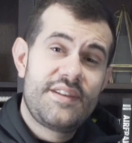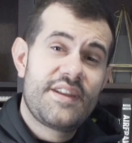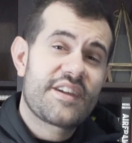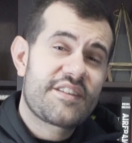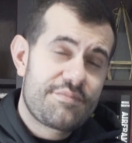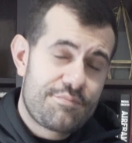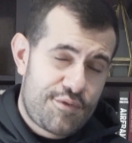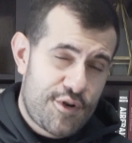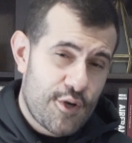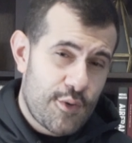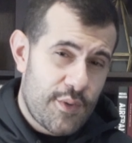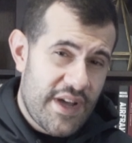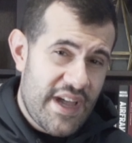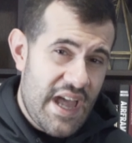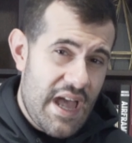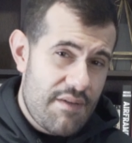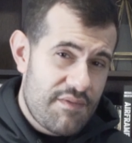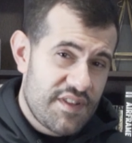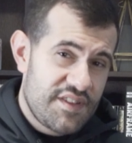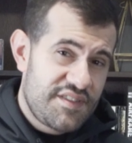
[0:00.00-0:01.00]
next pro I
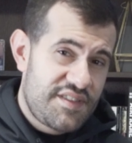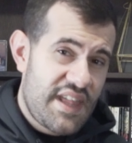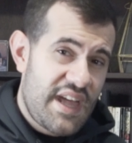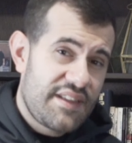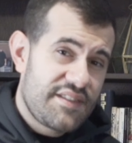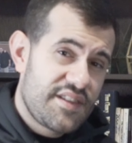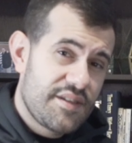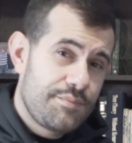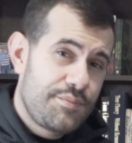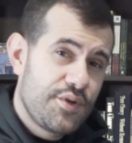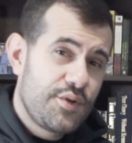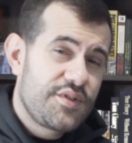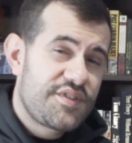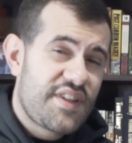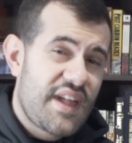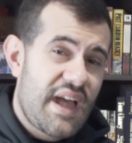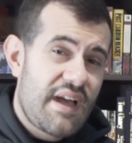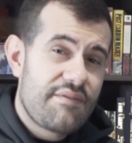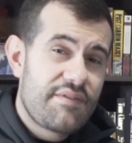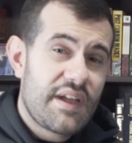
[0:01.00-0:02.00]
have is that the boots
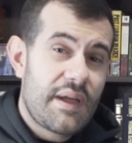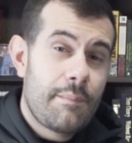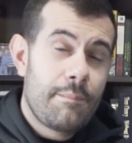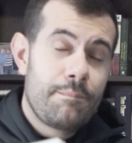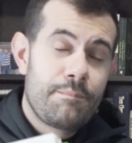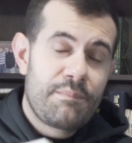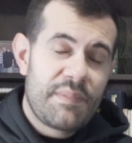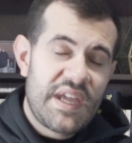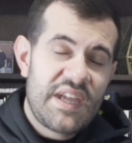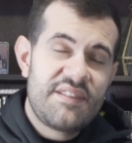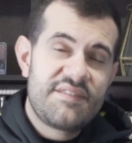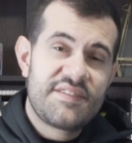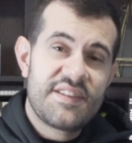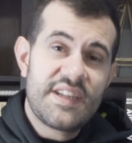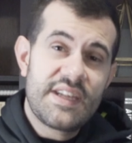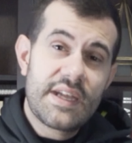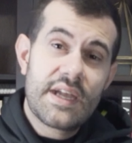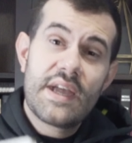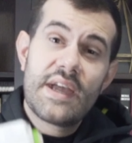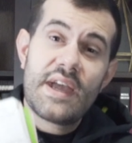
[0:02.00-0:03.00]
have
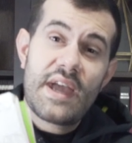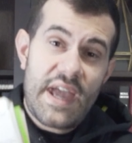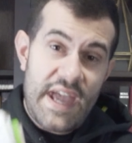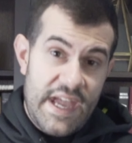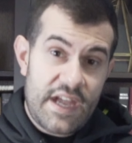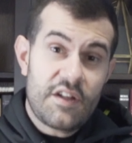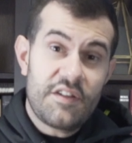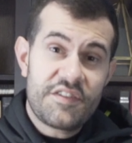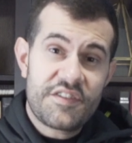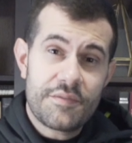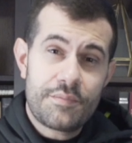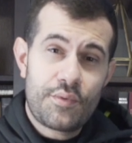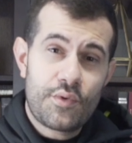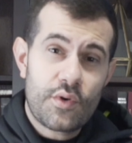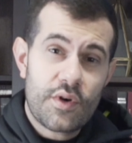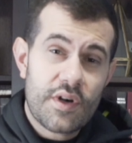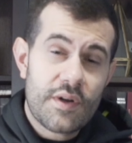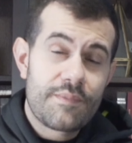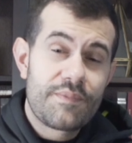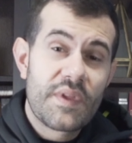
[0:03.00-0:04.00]
amazing ankle
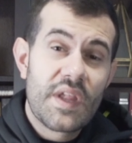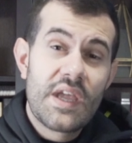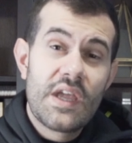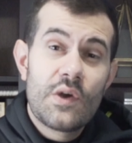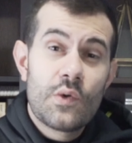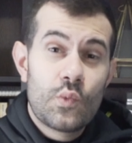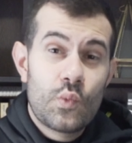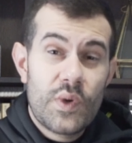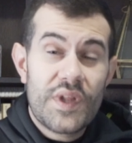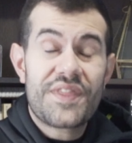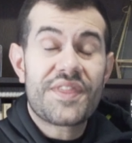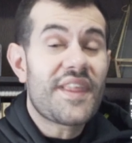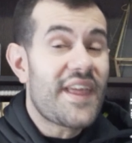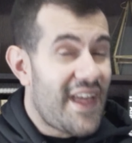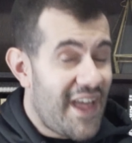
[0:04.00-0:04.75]
support with the